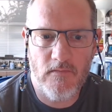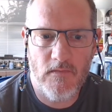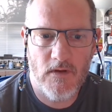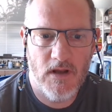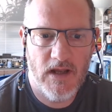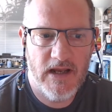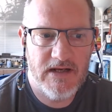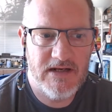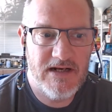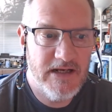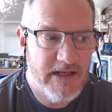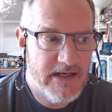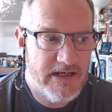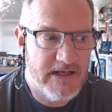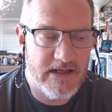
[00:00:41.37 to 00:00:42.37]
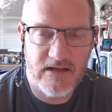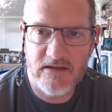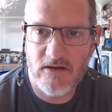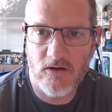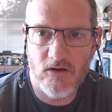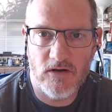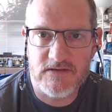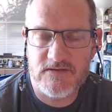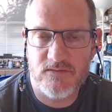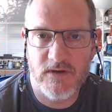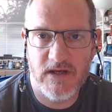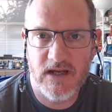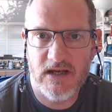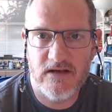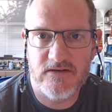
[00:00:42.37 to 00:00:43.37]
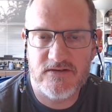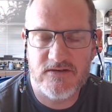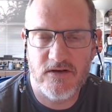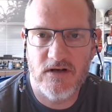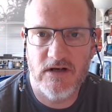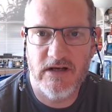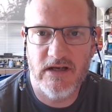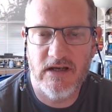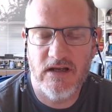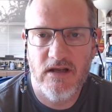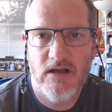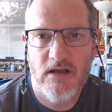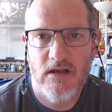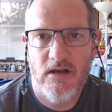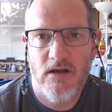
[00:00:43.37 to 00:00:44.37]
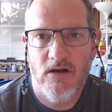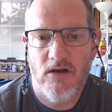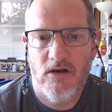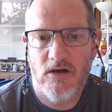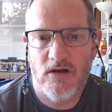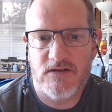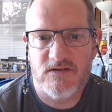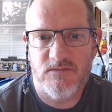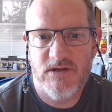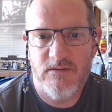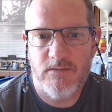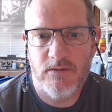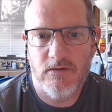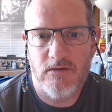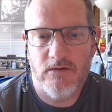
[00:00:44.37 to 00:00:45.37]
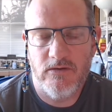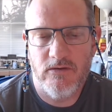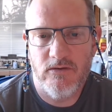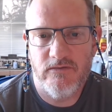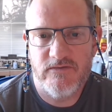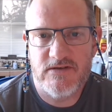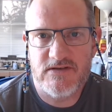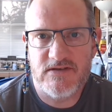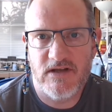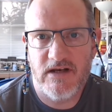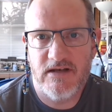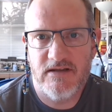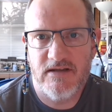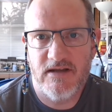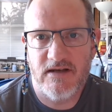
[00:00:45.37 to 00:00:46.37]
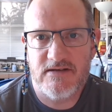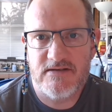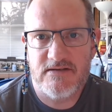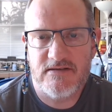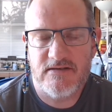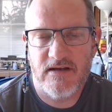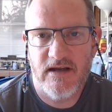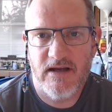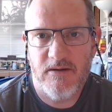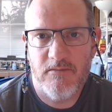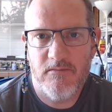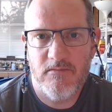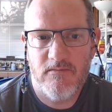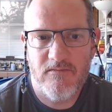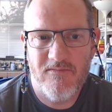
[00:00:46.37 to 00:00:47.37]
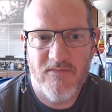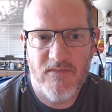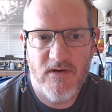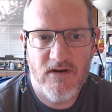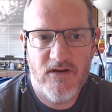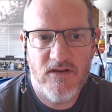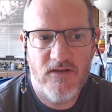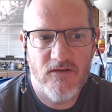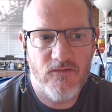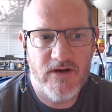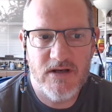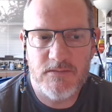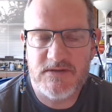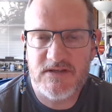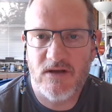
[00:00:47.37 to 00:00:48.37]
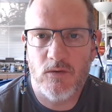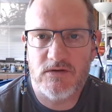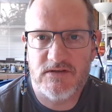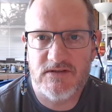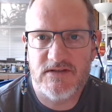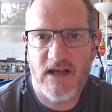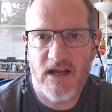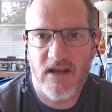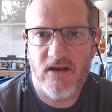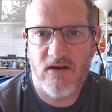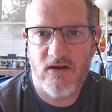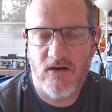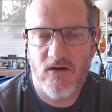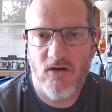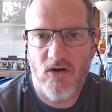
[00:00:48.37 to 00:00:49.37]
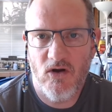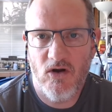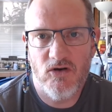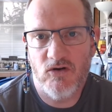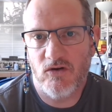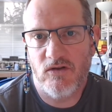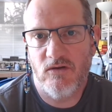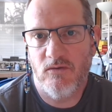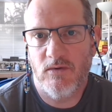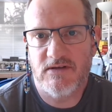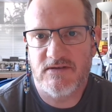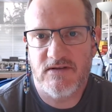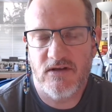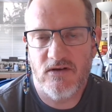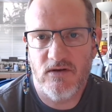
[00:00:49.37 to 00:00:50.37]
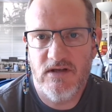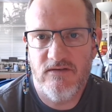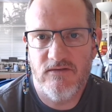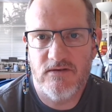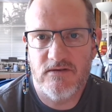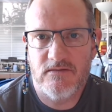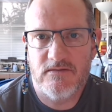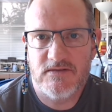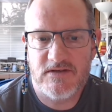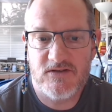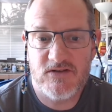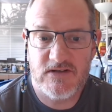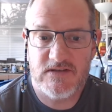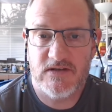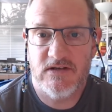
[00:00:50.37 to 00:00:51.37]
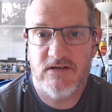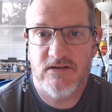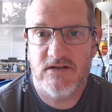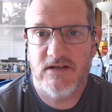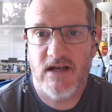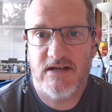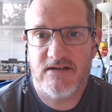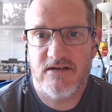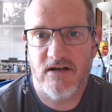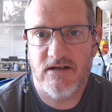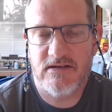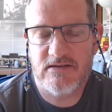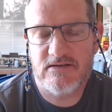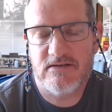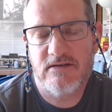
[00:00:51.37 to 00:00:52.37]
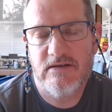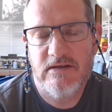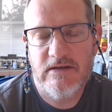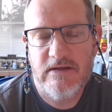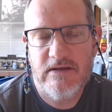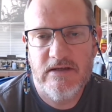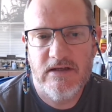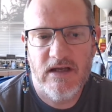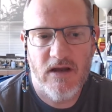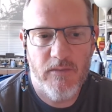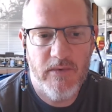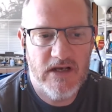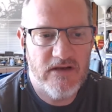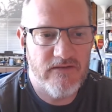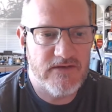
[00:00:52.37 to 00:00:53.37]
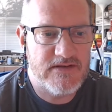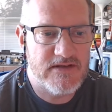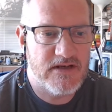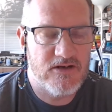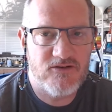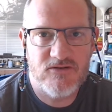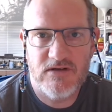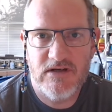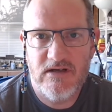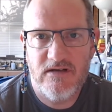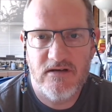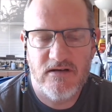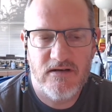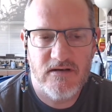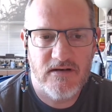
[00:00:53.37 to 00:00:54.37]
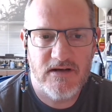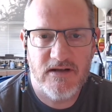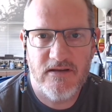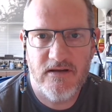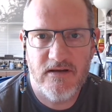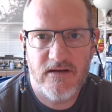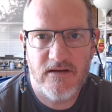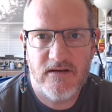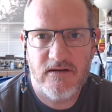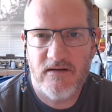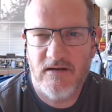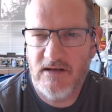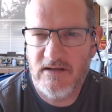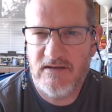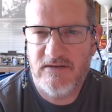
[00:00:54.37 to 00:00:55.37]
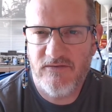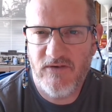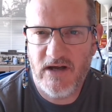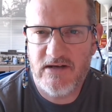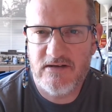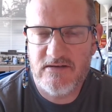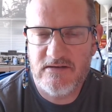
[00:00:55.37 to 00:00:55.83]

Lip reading: And clearly in the last weekend, certainly lots of people who've decided that the freedoms they want to take are not the ones that are even suggested in today's guidance. And we live as a country, I think, a little divided